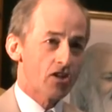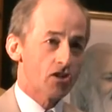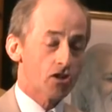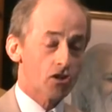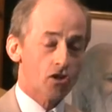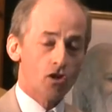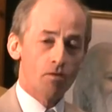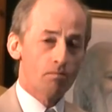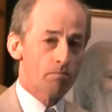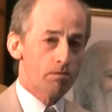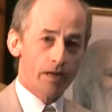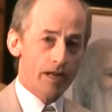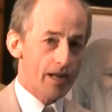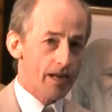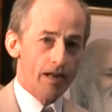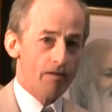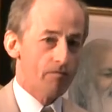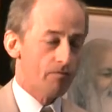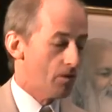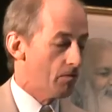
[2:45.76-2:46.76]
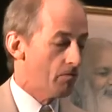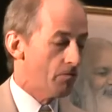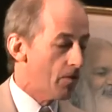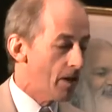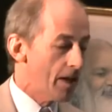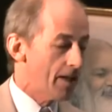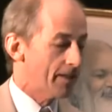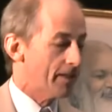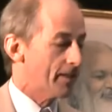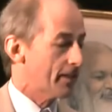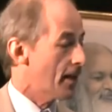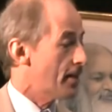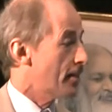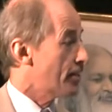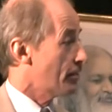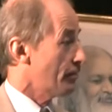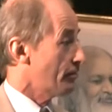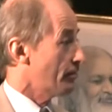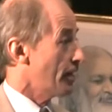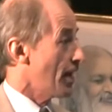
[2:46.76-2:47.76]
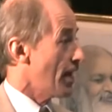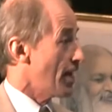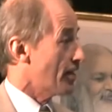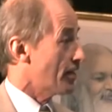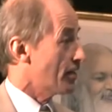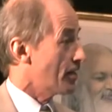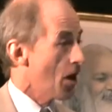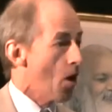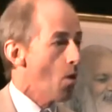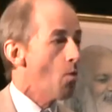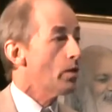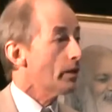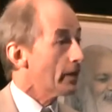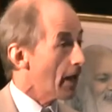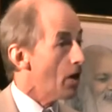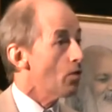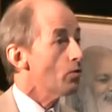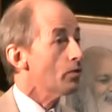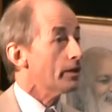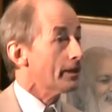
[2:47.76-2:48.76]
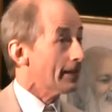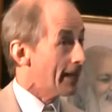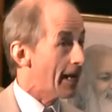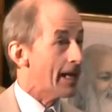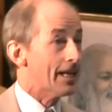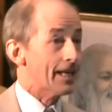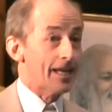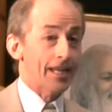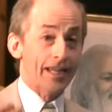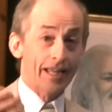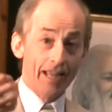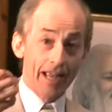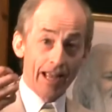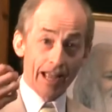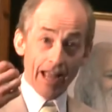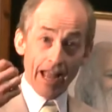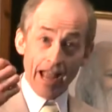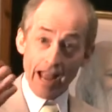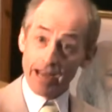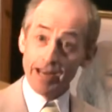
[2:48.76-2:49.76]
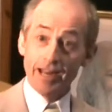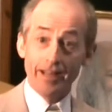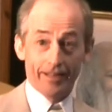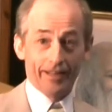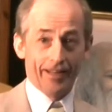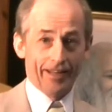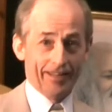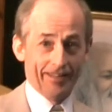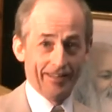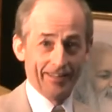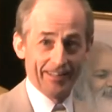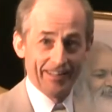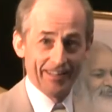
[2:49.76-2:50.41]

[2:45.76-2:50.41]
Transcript: She's completely fulfilled the sense of taste without taking anything.